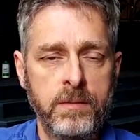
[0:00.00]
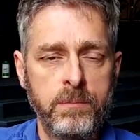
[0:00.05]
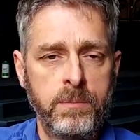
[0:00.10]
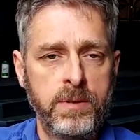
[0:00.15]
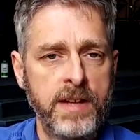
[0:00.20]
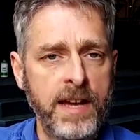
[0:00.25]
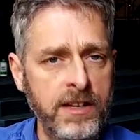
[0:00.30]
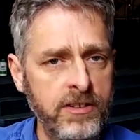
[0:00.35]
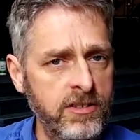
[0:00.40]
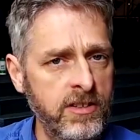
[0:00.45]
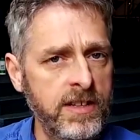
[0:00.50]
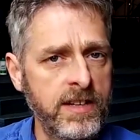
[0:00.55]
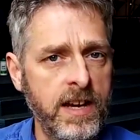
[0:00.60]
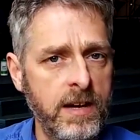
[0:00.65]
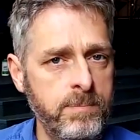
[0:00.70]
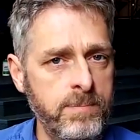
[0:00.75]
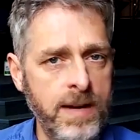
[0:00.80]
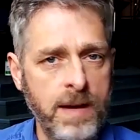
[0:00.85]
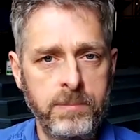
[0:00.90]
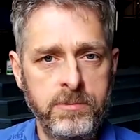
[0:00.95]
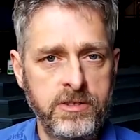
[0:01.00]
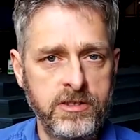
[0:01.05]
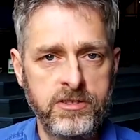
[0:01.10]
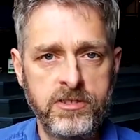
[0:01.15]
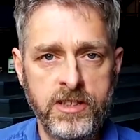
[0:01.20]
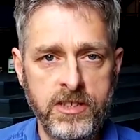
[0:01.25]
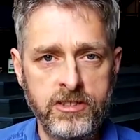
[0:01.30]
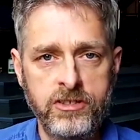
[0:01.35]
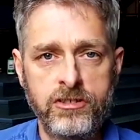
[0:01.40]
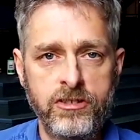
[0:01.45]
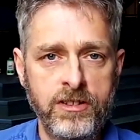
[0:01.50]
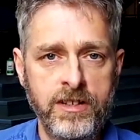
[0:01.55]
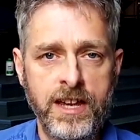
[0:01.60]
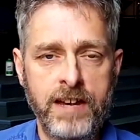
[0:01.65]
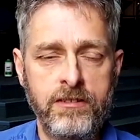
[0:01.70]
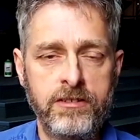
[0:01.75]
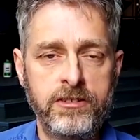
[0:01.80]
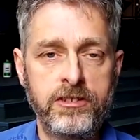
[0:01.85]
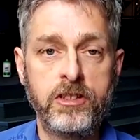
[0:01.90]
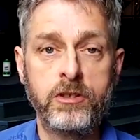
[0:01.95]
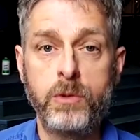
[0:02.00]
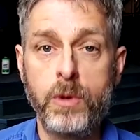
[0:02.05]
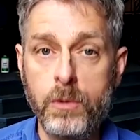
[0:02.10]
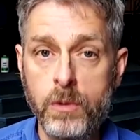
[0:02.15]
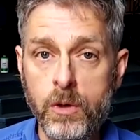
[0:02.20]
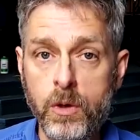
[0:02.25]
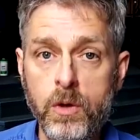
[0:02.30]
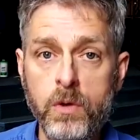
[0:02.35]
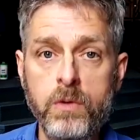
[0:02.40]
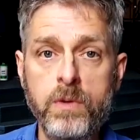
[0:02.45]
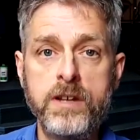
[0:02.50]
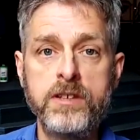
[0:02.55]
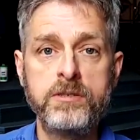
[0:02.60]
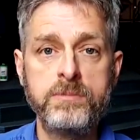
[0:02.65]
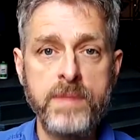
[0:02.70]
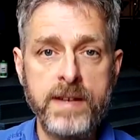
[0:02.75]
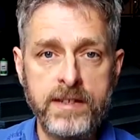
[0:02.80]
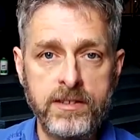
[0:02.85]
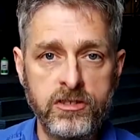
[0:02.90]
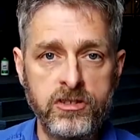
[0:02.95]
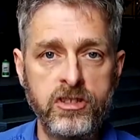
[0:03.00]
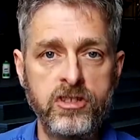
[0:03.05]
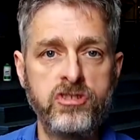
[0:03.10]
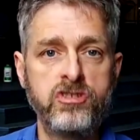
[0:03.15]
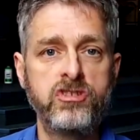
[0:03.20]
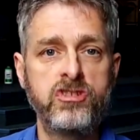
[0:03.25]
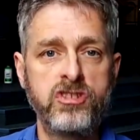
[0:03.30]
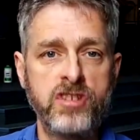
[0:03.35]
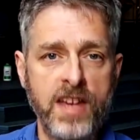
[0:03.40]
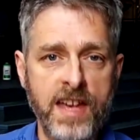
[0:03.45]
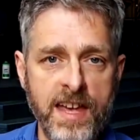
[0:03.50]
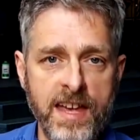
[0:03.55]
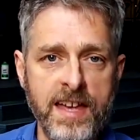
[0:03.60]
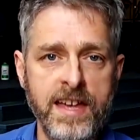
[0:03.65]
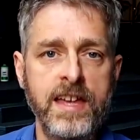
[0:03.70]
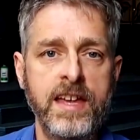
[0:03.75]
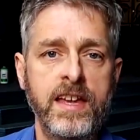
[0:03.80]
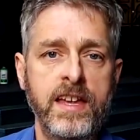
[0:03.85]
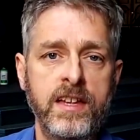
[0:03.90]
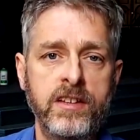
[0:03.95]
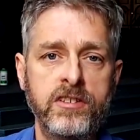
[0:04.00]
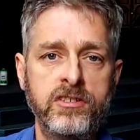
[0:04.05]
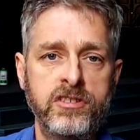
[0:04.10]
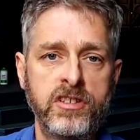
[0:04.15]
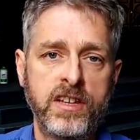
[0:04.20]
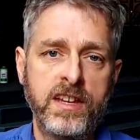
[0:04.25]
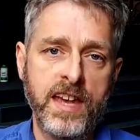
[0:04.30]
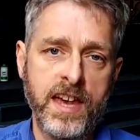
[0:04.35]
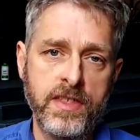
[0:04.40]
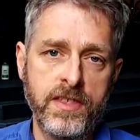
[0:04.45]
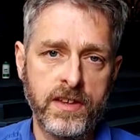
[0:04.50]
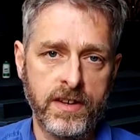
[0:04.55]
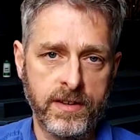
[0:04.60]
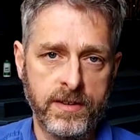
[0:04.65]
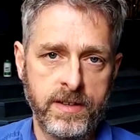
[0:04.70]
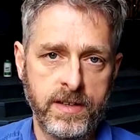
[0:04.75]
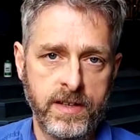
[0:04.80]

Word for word: But actually, in our Baptist history and heritage, we were always meant to share together,